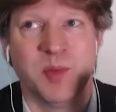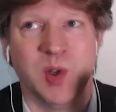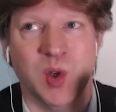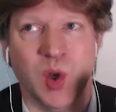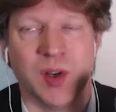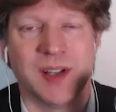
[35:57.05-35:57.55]

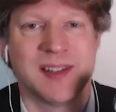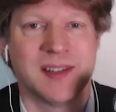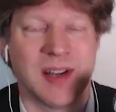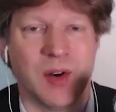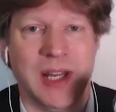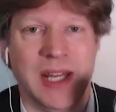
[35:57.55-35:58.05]
but not
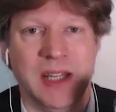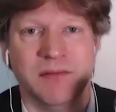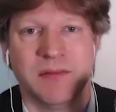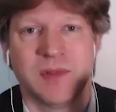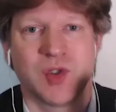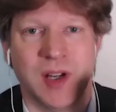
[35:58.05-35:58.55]
necessarily
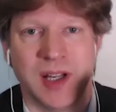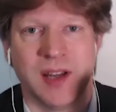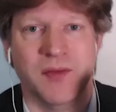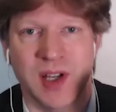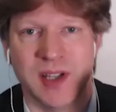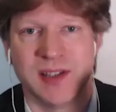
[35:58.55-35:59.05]
trying to
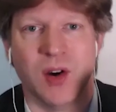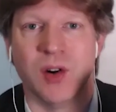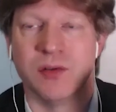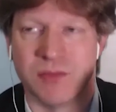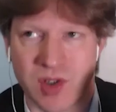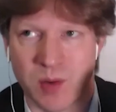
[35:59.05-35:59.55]
convert it
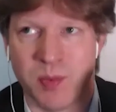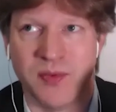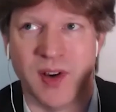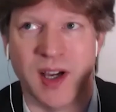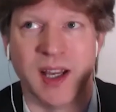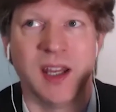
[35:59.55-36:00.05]
on
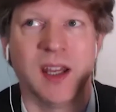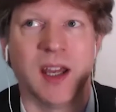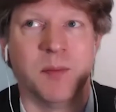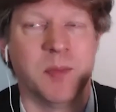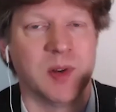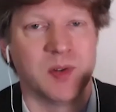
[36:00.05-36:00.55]
Shopify
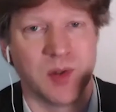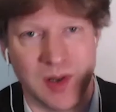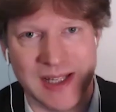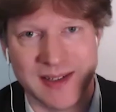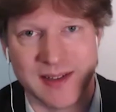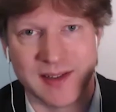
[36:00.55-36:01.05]
and build your
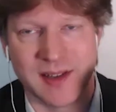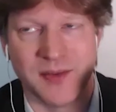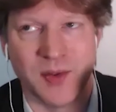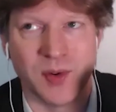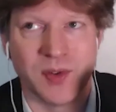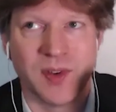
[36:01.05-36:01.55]
own lists and
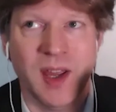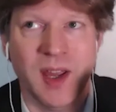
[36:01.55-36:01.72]
so forth,